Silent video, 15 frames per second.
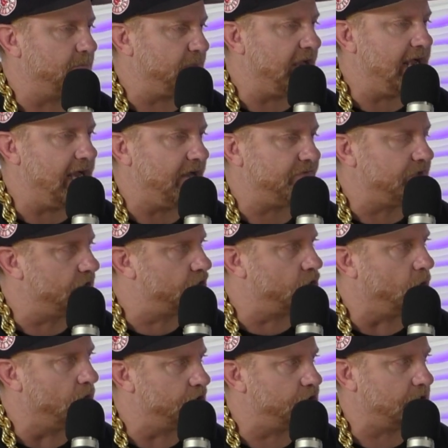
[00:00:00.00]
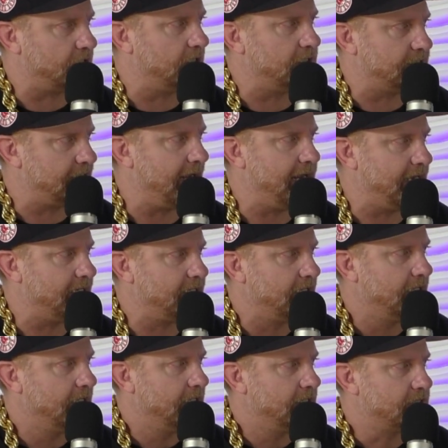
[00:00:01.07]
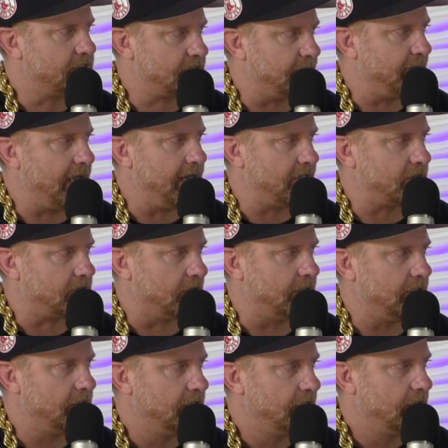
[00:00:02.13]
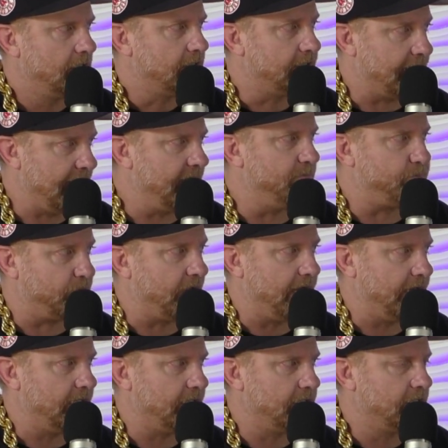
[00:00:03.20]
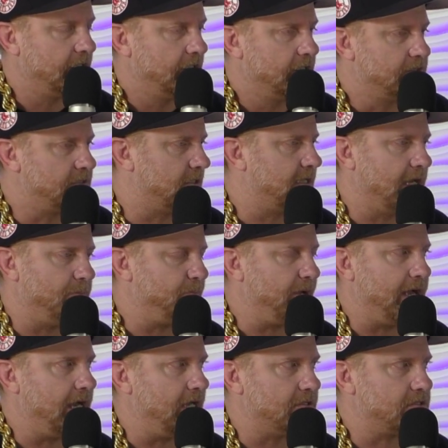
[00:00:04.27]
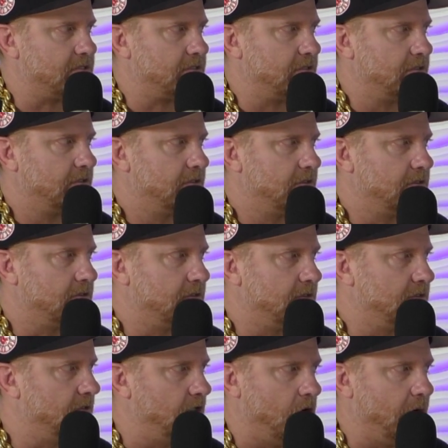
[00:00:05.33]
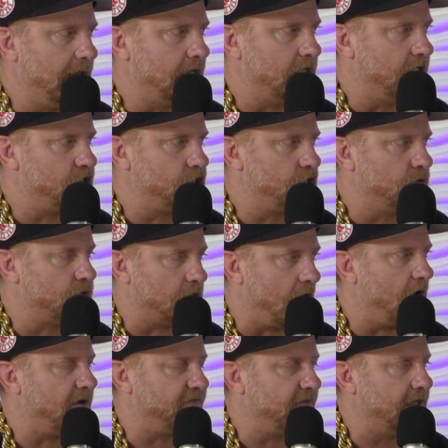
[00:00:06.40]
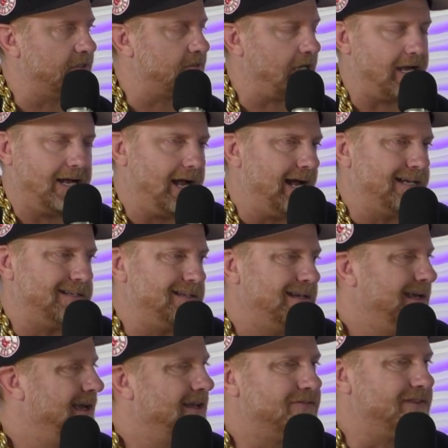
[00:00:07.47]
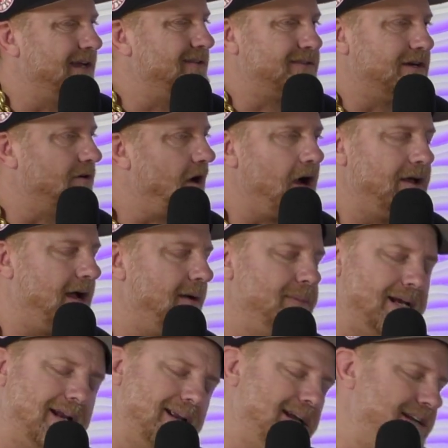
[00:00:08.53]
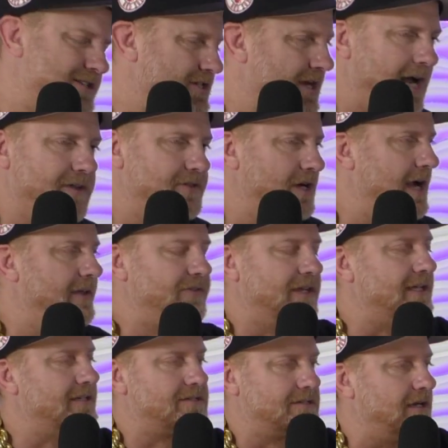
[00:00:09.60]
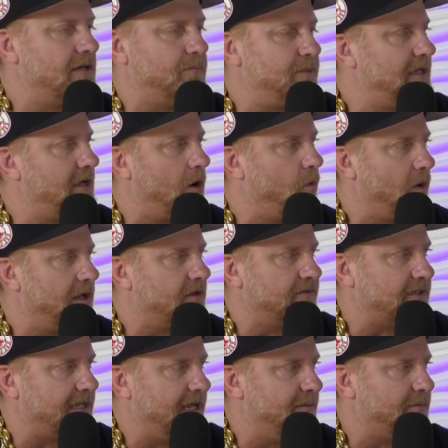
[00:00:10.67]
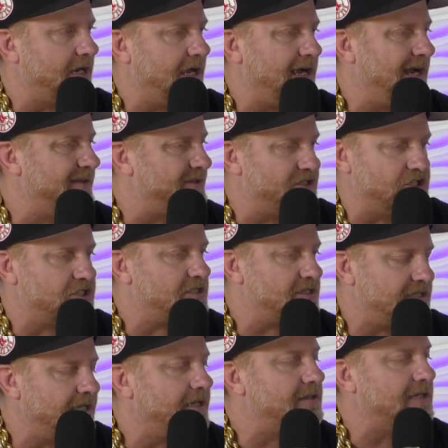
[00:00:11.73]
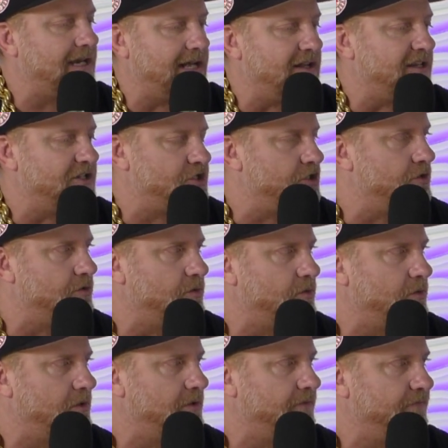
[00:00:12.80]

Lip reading: the path that Georgia can take schematically, game planning, to get past, LSU's offense. I think it's going to be a whale of a game, but I just think that LSU